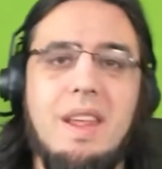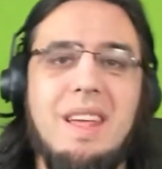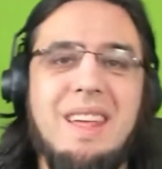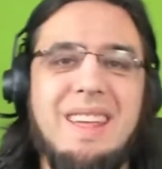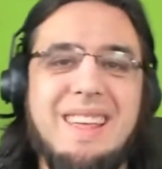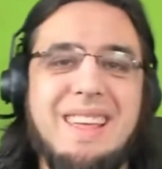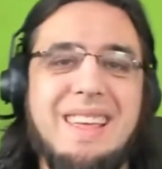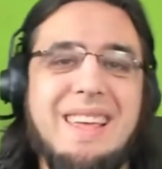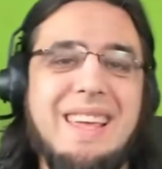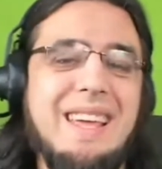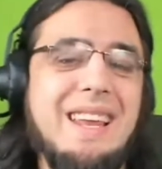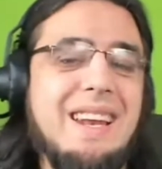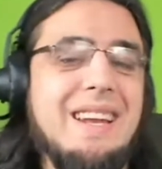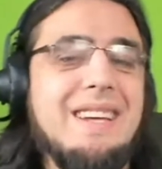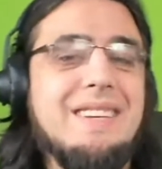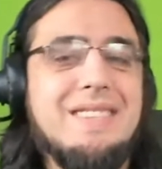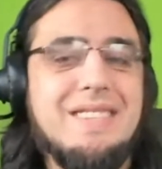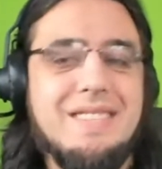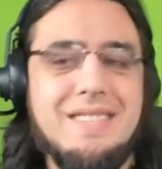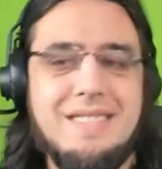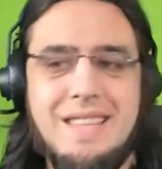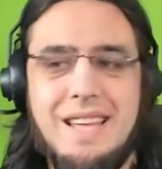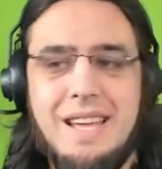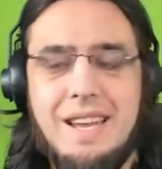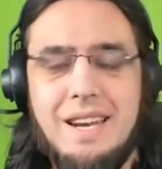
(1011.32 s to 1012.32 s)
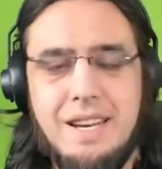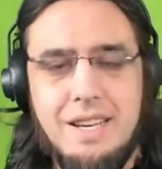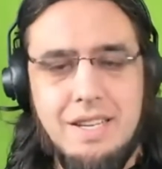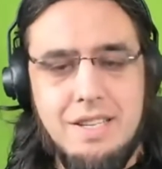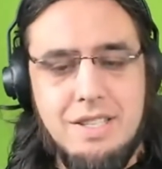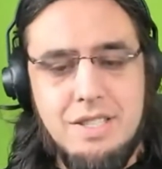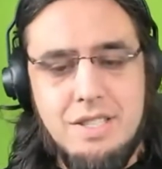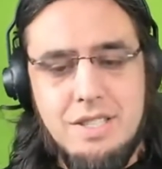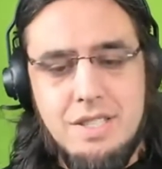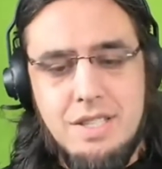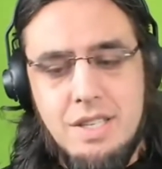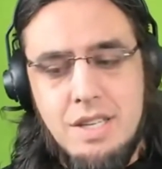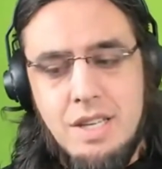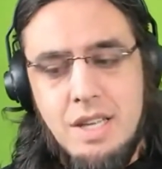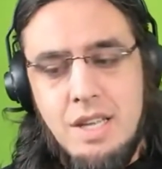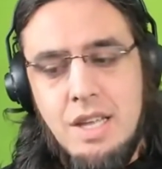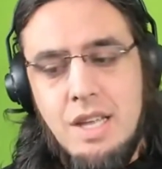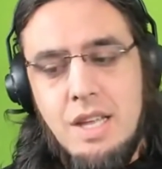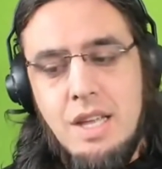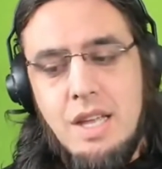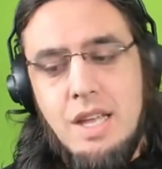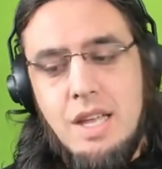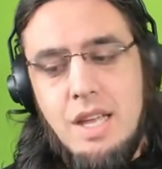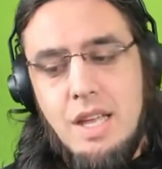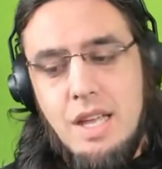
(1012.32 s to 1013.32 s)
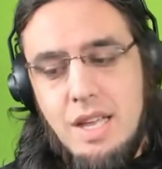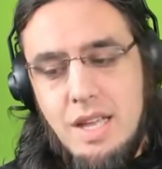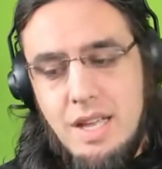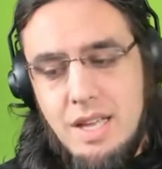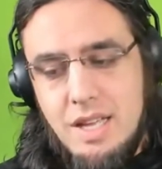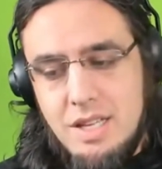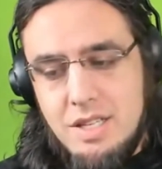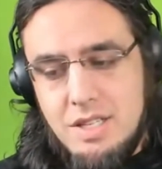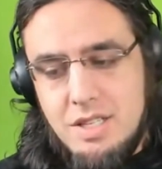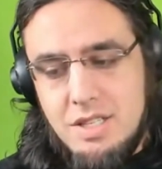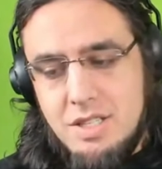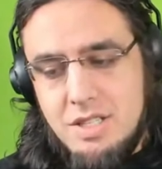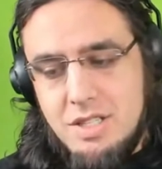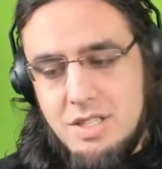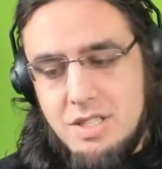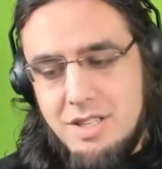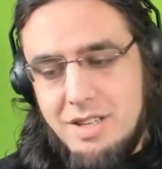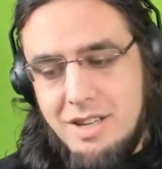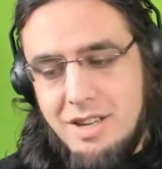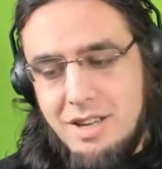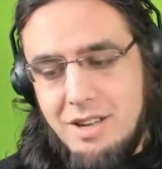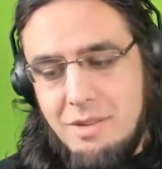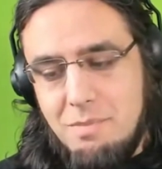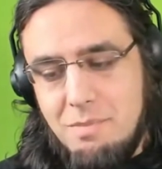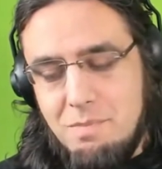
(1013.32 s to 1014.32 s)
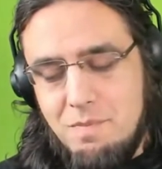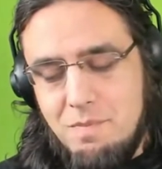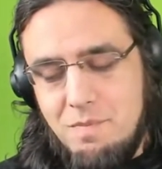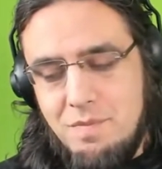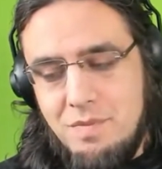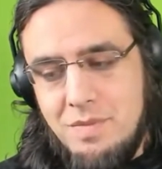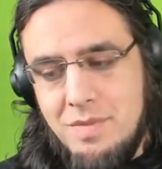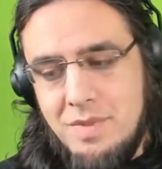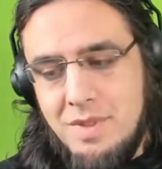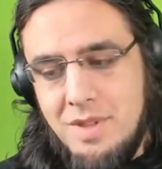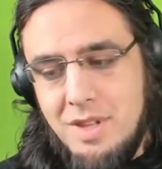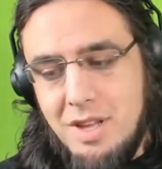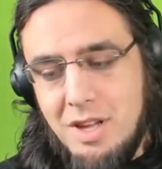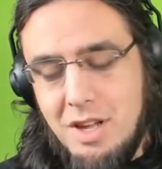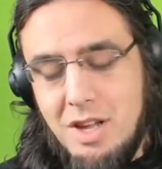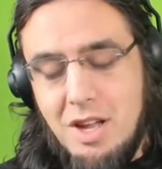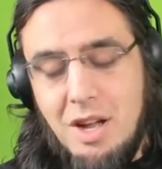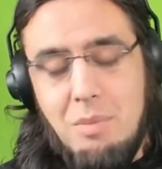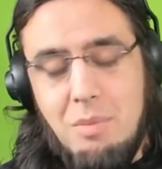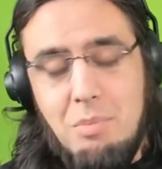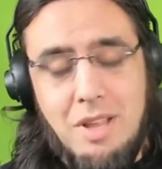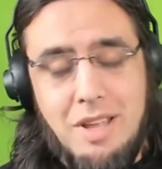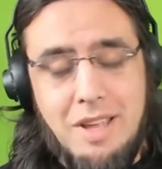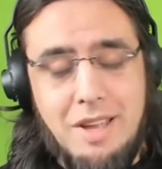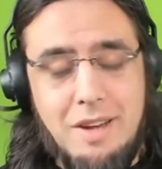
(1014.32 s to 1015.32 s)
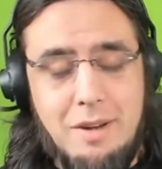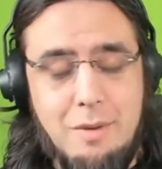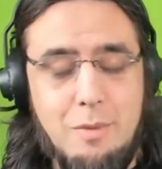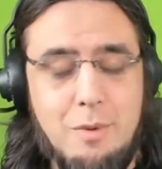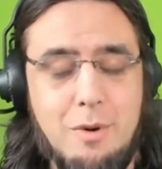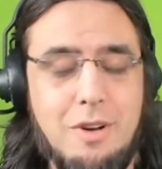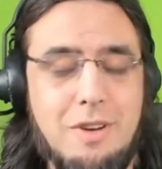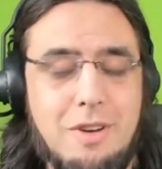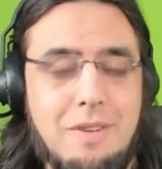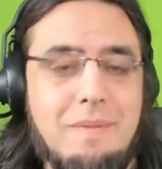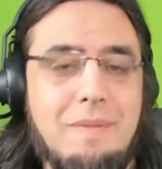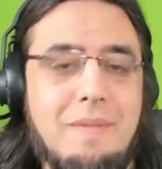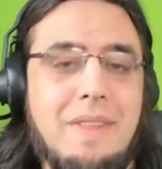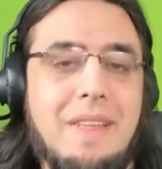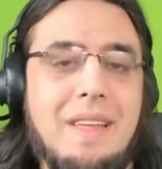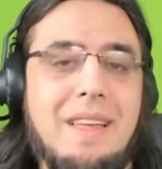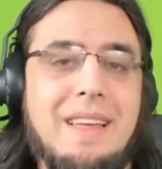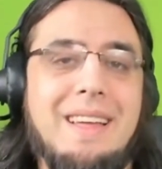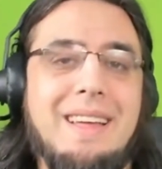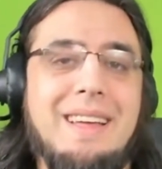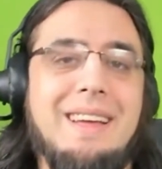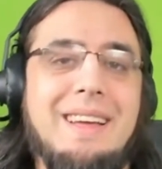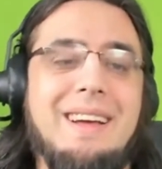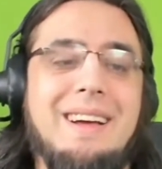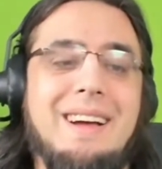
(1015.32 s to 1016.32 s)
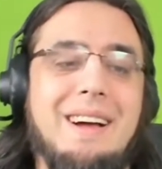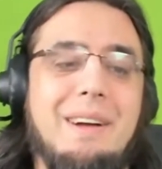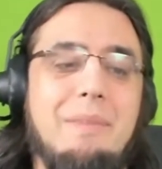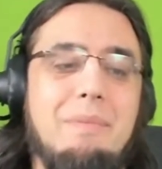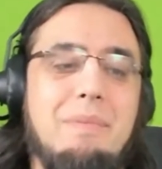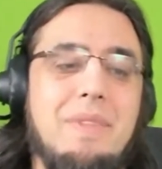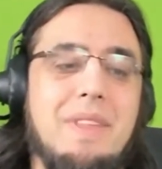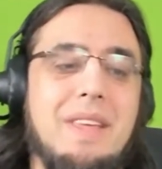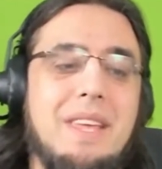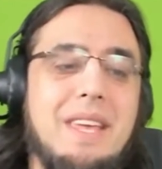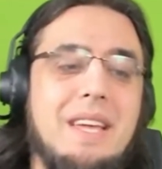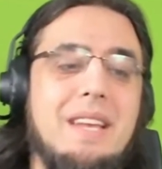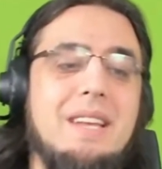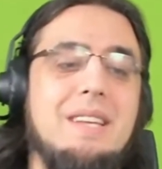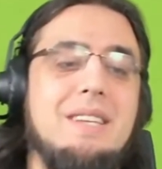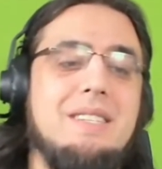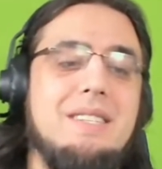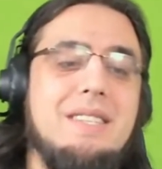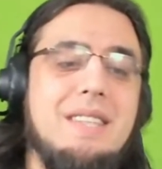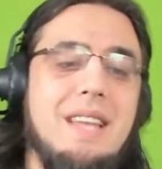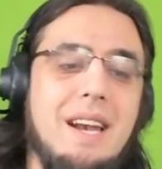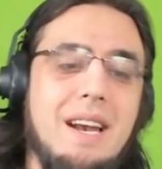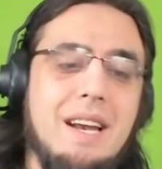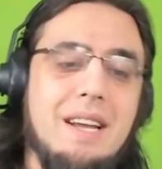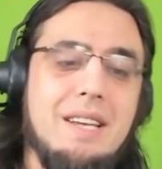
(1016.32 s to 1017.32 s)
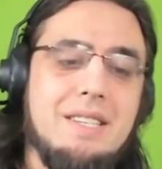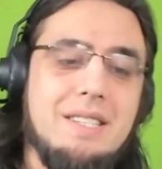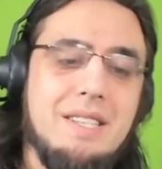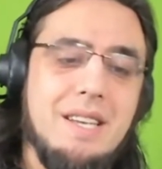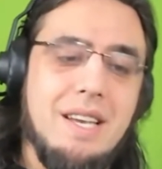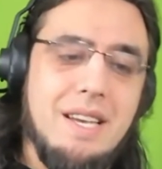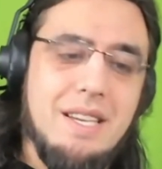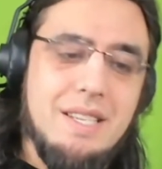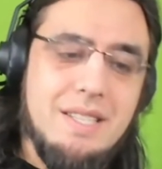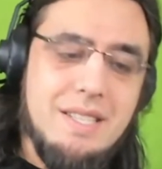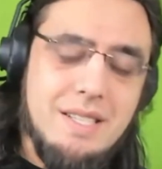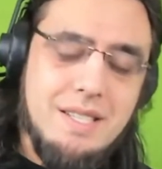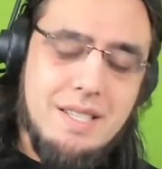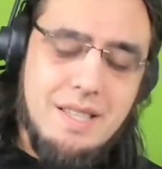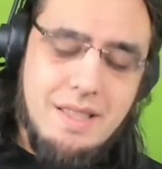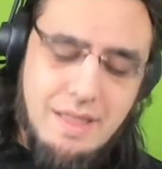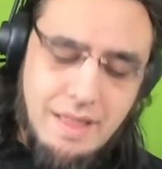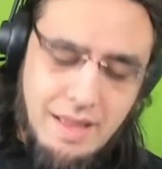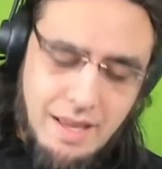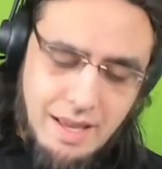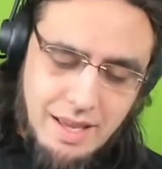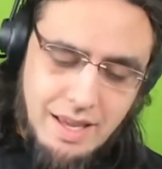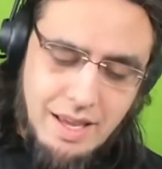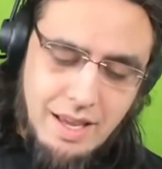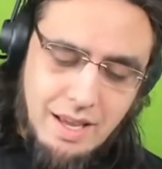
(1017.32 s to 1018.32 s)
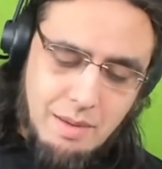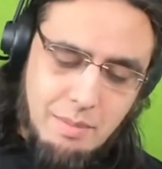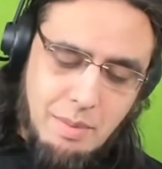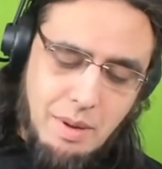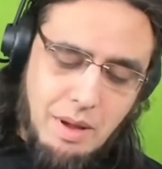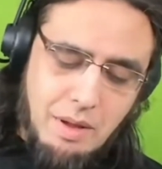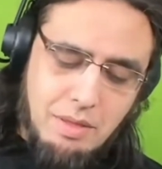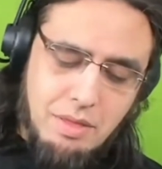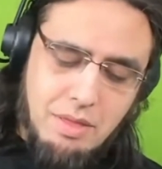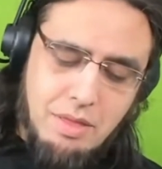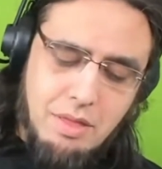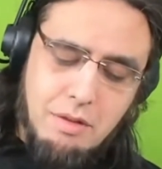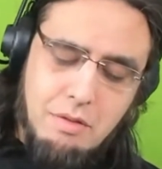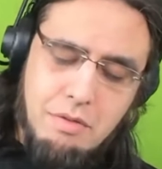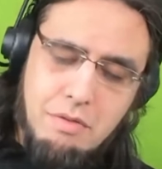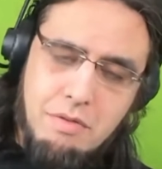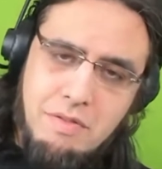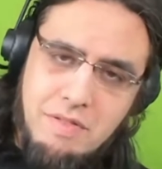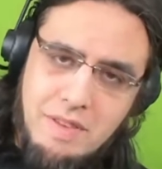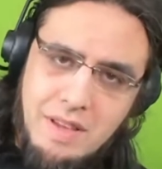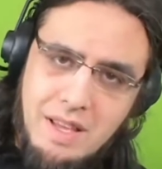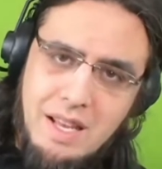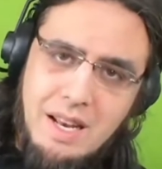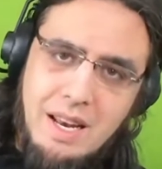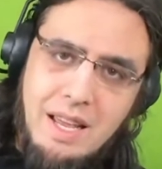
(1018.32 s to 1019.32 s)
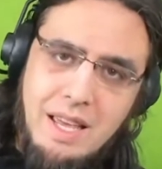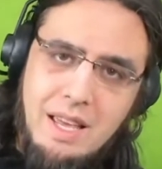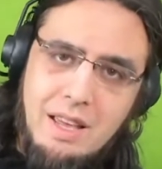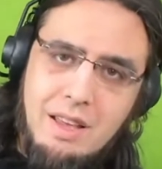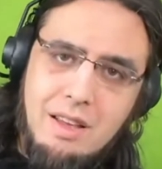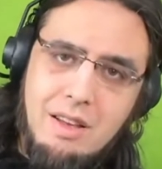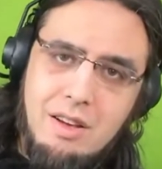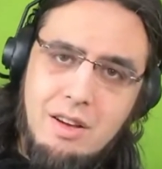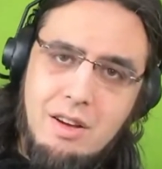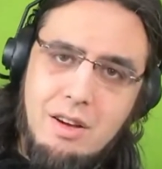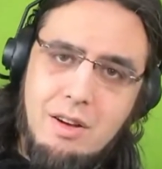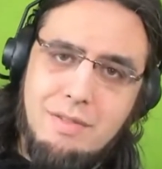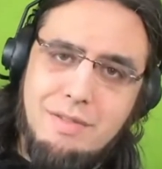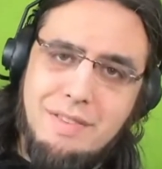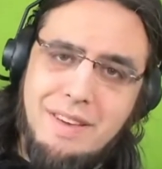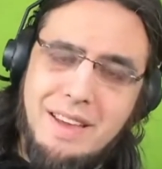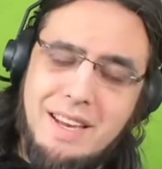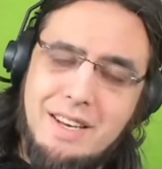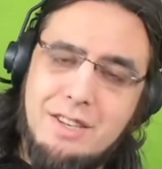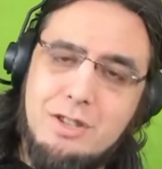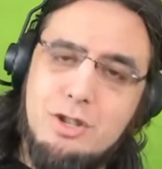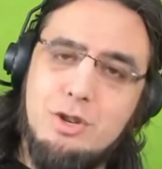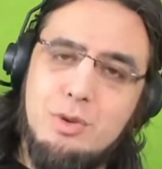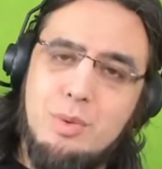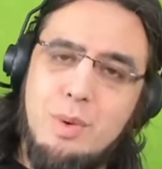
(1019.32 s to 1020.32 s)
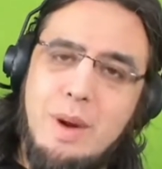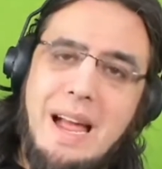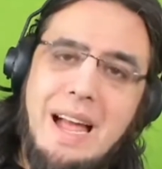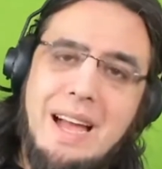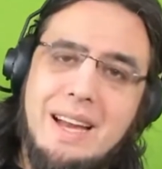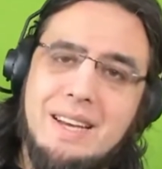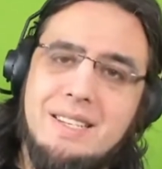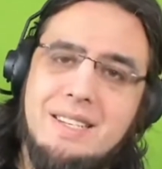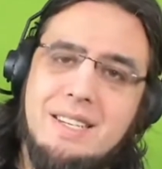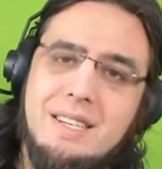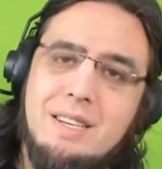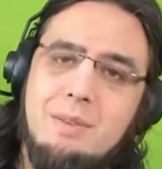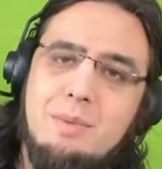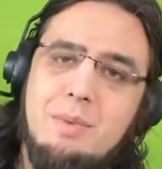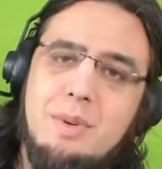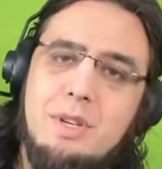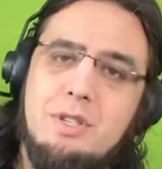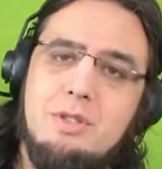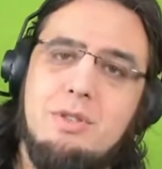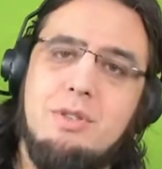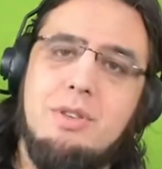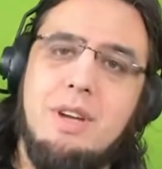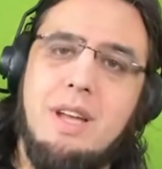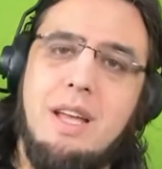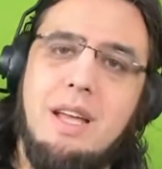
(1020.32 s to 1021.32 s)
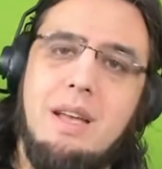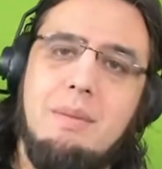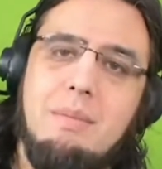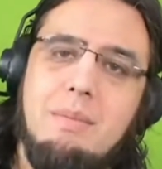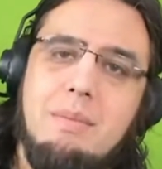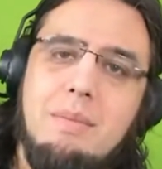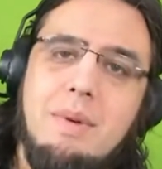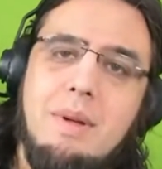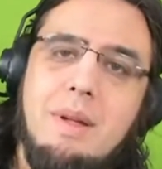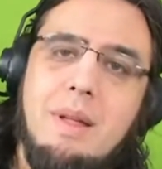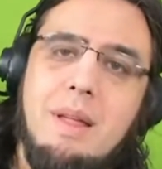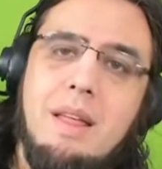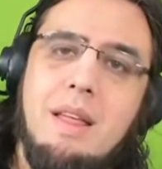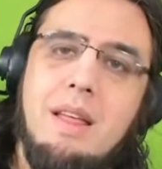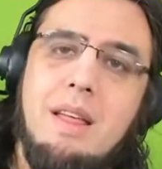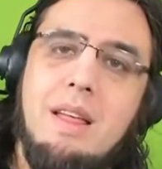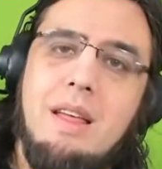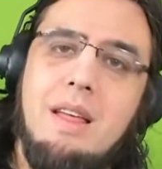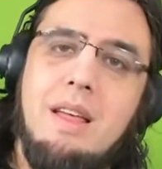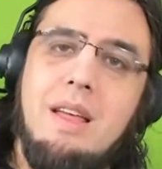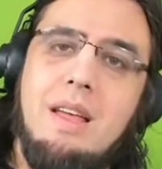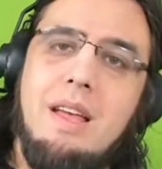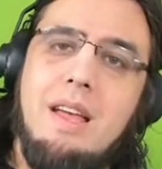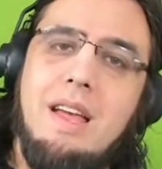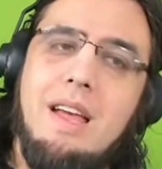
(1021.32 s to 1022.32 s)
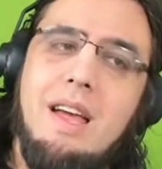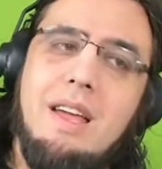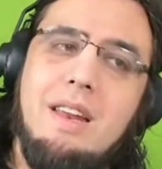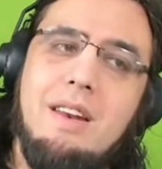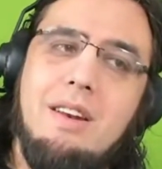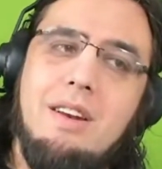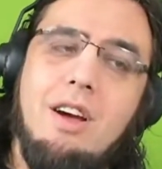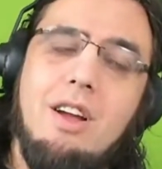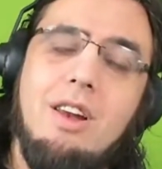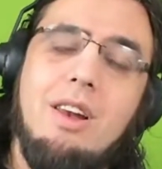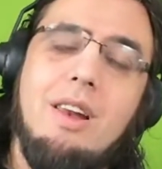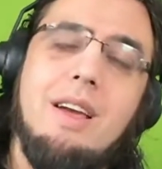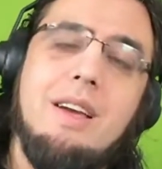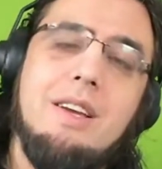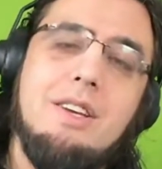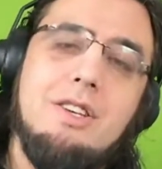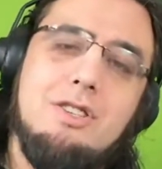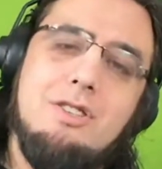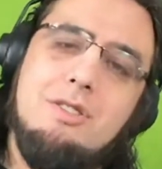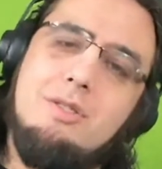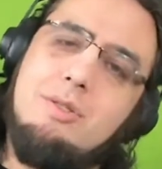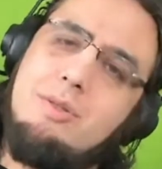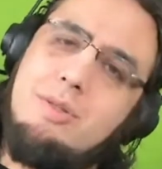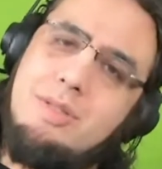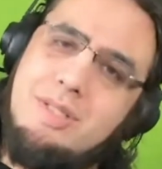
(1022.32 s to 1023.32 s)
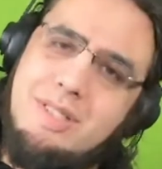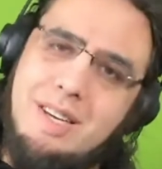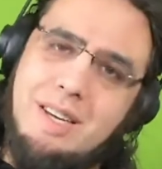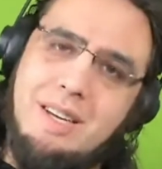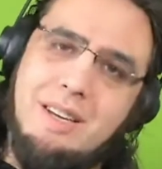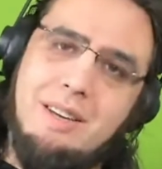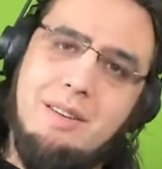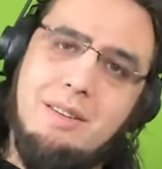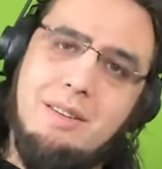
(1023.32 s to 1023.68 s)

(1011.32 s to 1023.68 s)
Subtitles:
Kinesthetics is a complicated word. Kinesthetics is thinking about the feeling of interacting with your game. And unlike juicing,